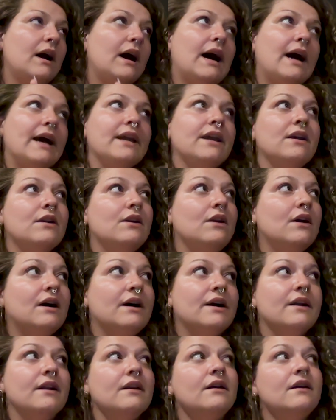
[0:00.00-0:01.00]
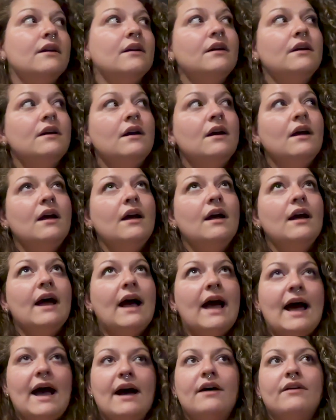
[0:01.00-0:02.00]
I cannot
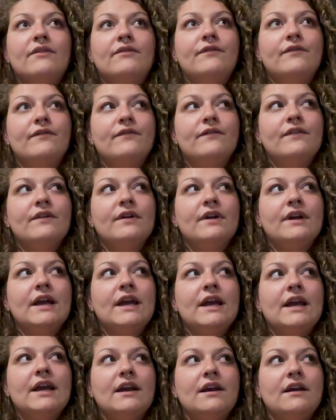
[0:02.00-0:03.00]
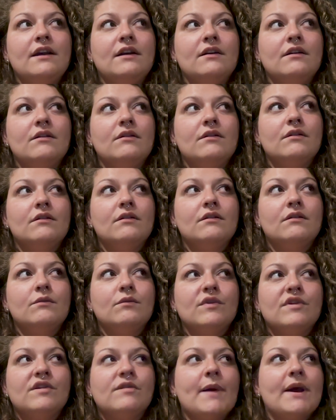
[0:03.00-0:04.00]
have a
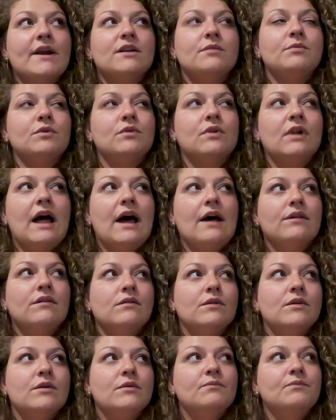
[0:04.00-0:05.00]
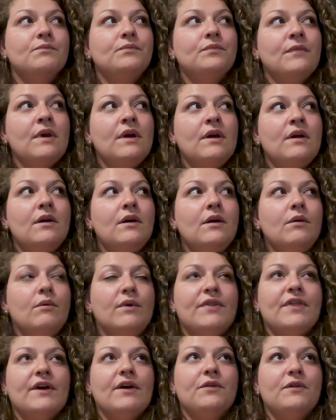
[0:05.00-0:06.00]
respectable classroom
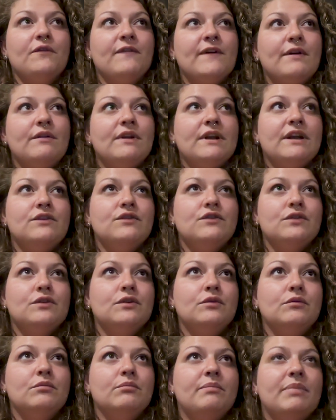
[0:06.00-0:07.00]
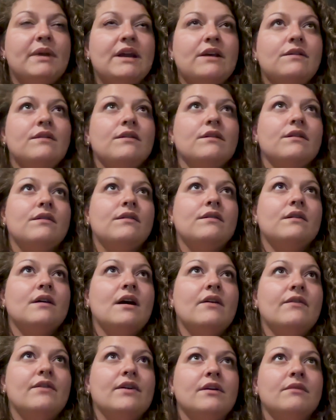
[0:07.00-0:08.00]
without the foundational basis
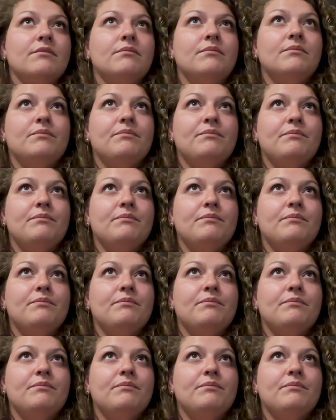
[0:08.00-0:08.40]
of it